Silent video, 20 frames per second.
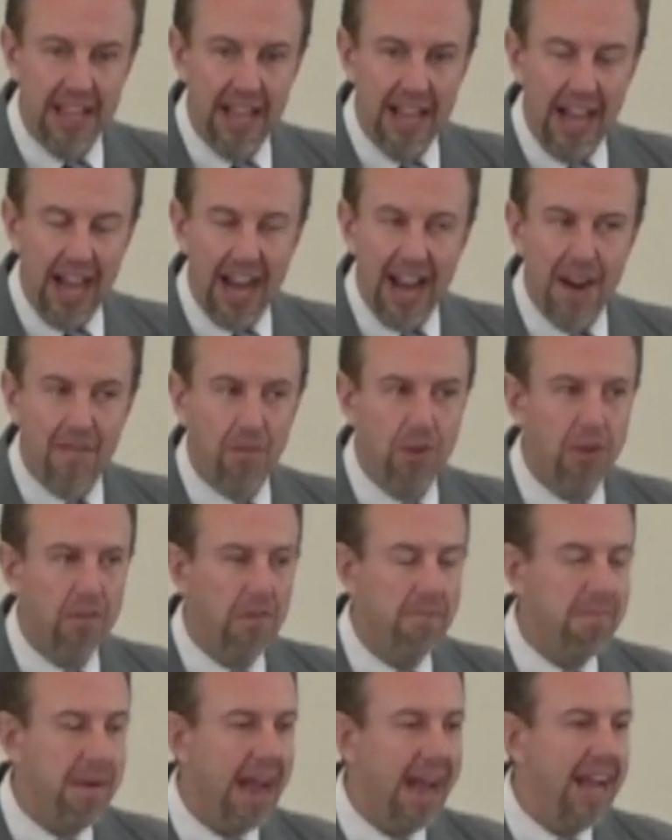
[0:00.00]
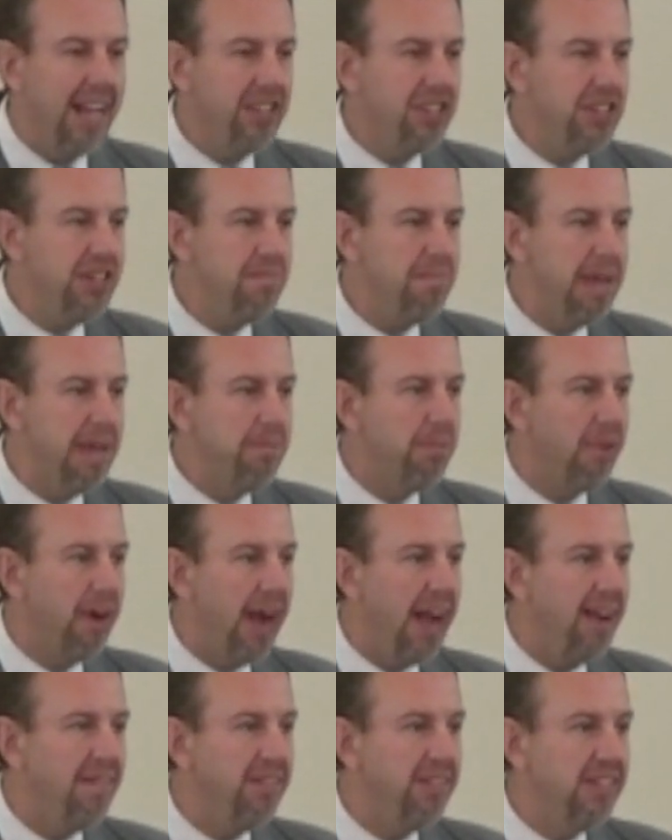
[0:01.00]
I never would have imagined people
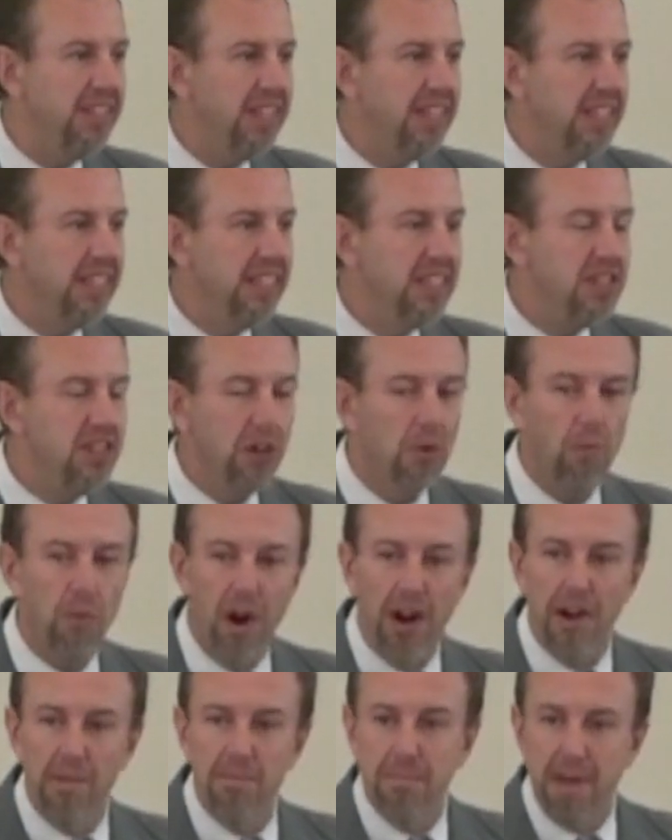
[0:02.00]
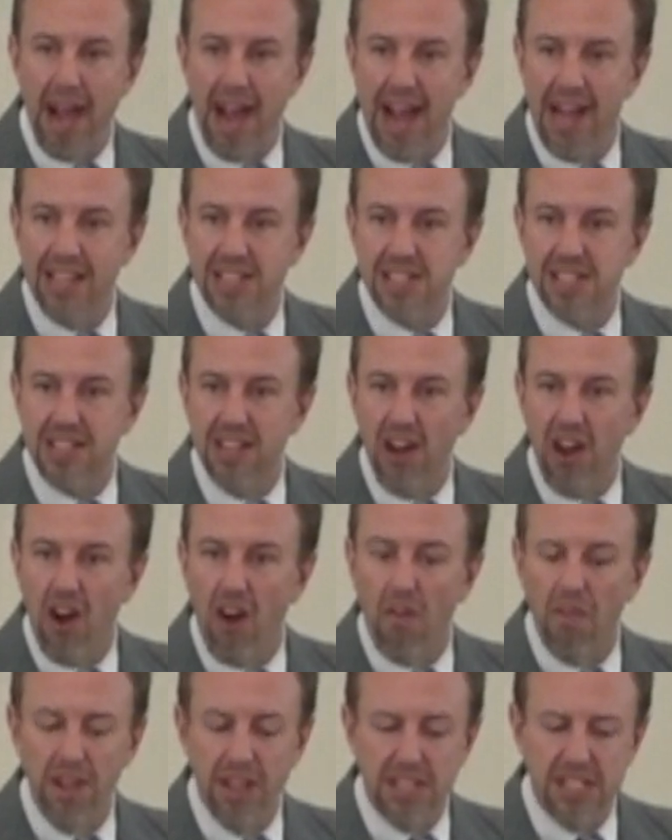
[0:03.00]
having to wear masks in
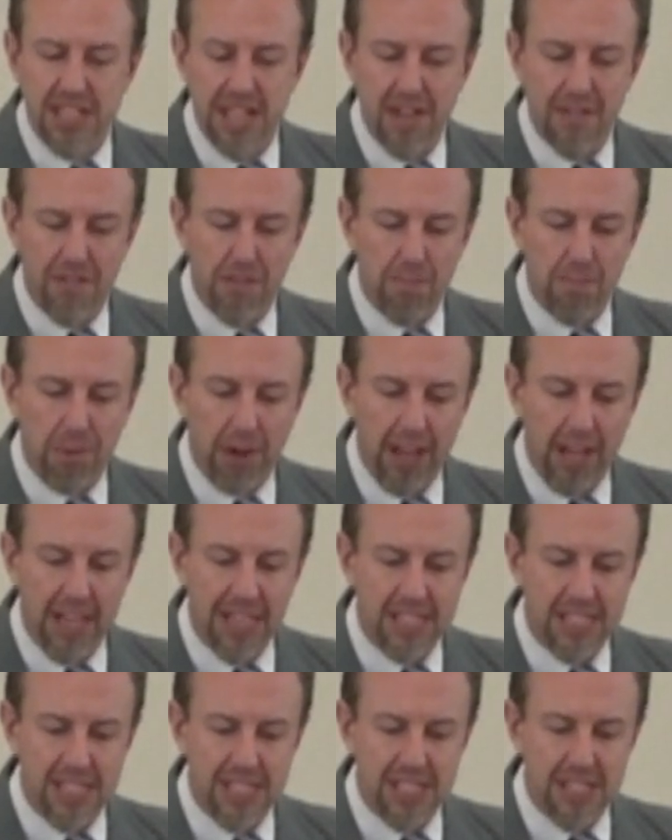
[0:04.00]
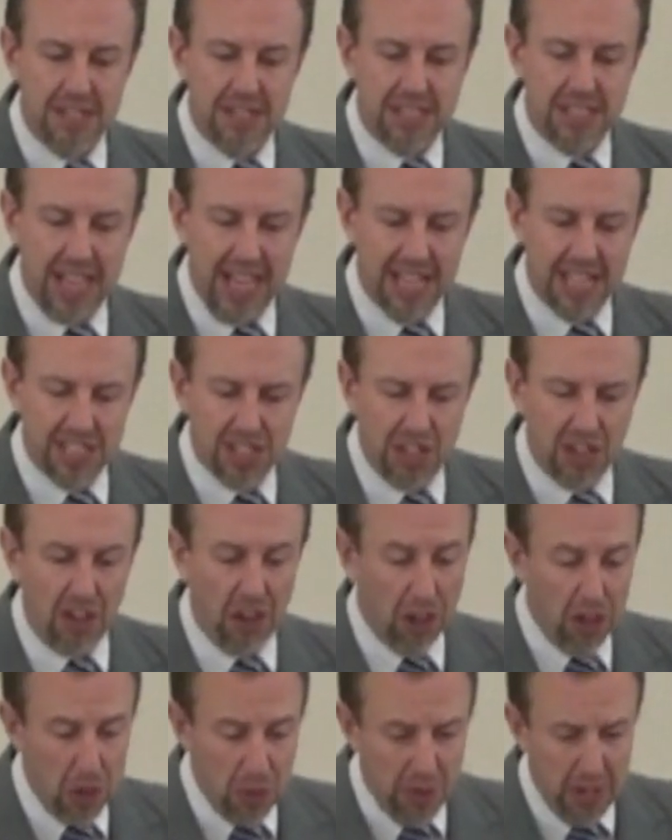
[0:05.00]
all these different places and stay
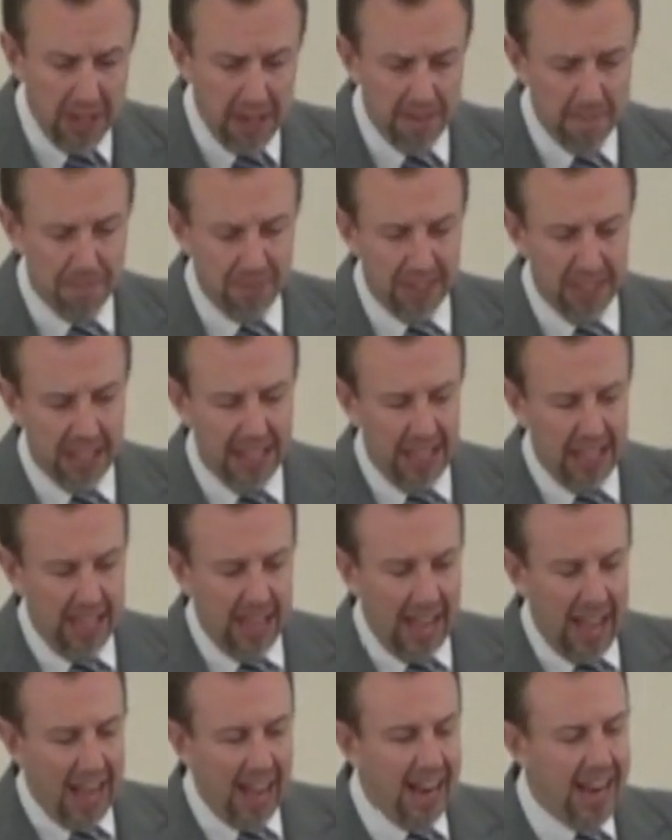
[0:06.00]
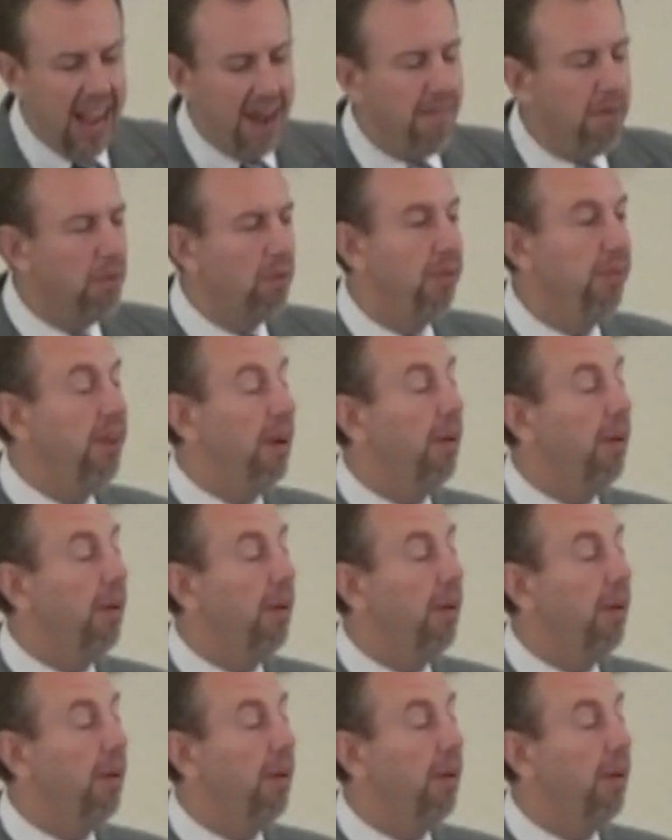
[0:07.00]
secluded. I never,